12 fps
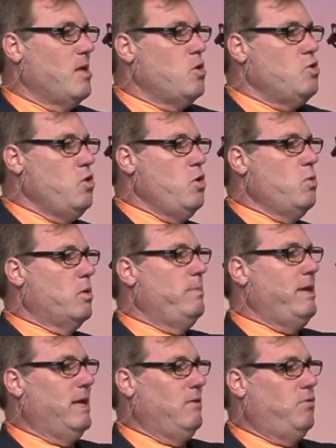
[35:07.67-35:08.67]
You will
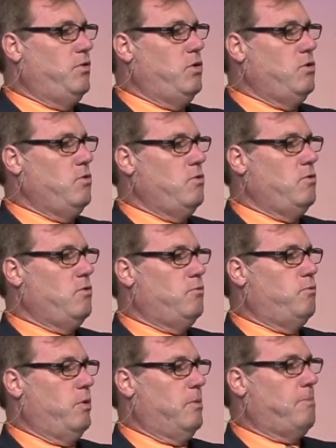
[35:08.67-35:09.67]
be
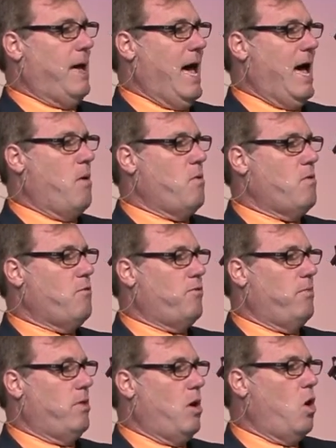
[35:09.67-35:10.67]
infused with power
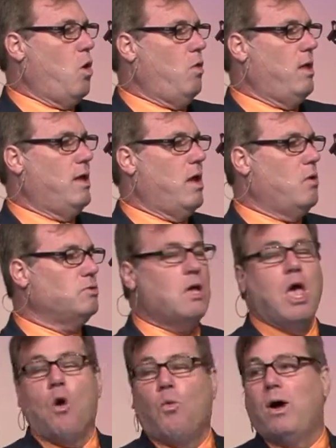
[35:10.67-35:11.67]
from the Holy Ghost.
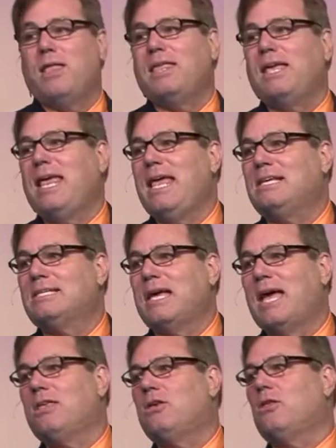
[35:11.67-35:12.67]
What did he
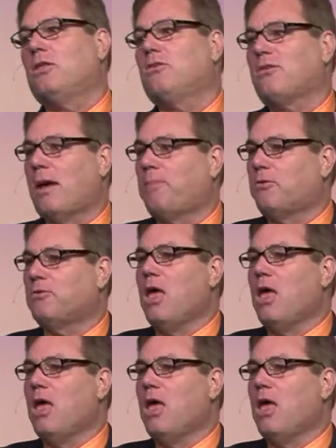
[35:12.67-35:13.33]
say to the disciples?